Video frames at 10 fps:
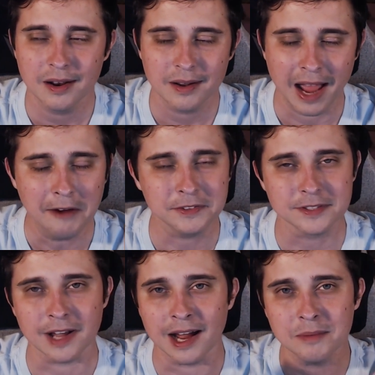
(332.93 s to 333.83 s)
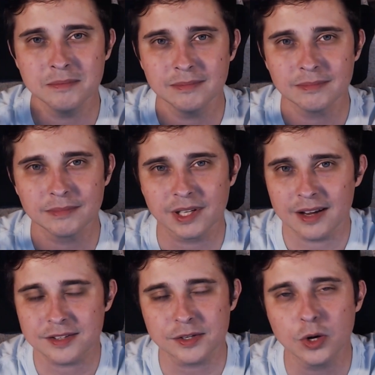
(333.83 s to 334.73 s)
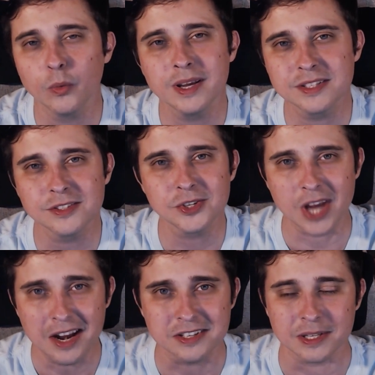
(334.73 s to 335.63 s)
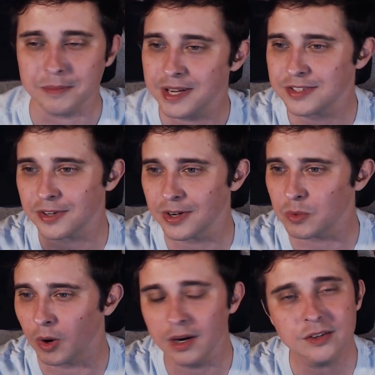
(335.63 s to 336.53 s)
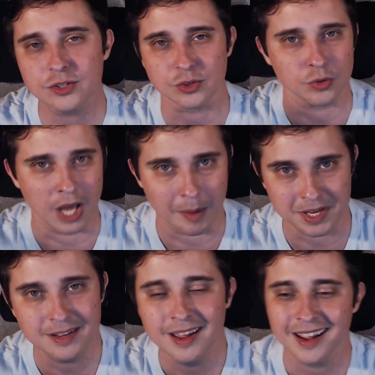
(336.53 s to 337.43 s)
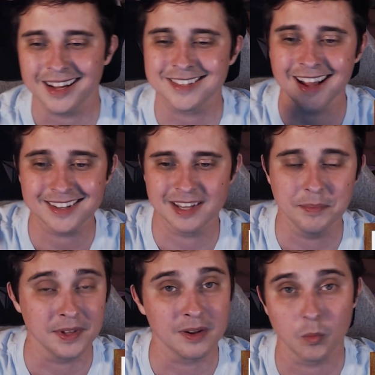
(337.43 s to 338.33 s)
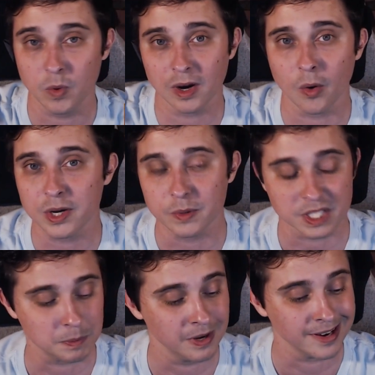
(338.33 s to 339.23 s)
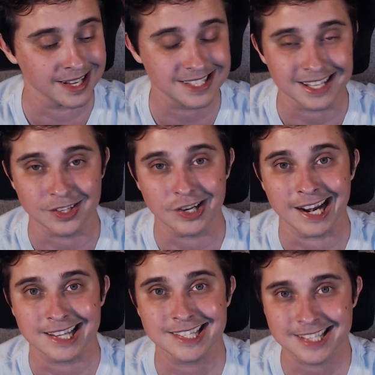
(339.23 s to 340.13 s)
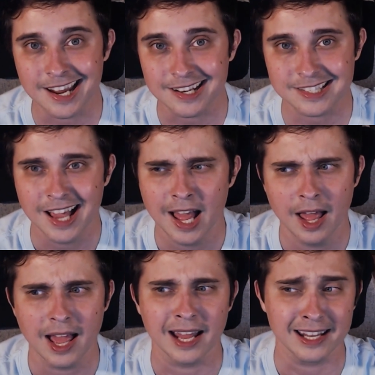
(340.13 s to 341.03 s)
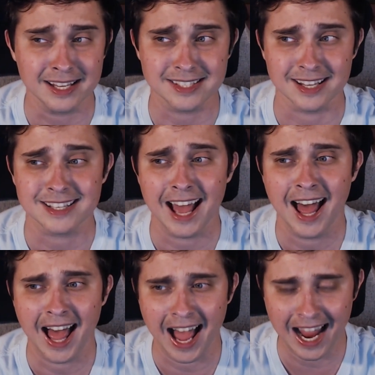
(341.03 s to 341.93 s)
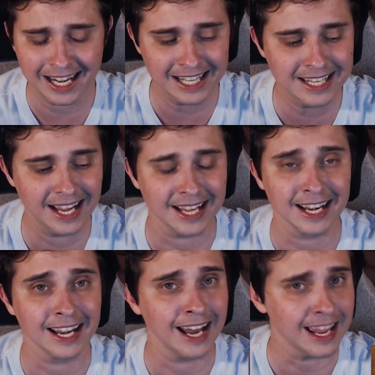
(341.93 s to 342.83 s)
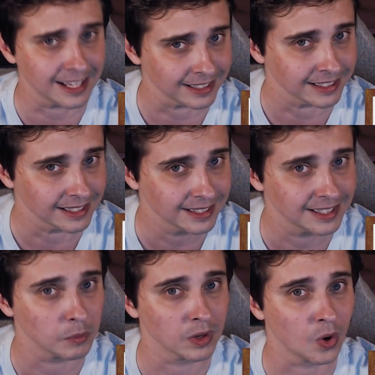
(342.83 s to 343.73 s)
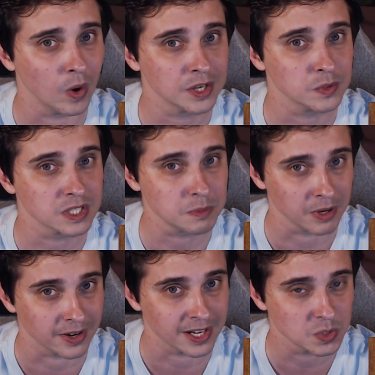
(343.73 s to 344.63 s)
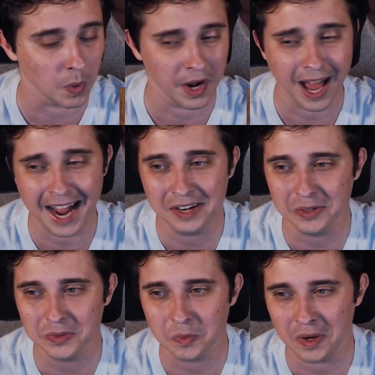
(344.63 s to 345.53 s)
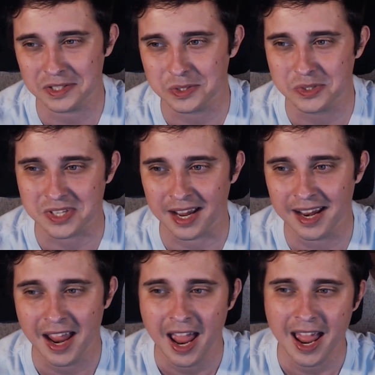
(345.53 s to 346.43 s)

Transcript: half the time because there's no reason to change them. It's a good word, tsunami. It's not something we're going to experience in the United States. At least it's highly unlikely that we're going to experience one. I don't want to say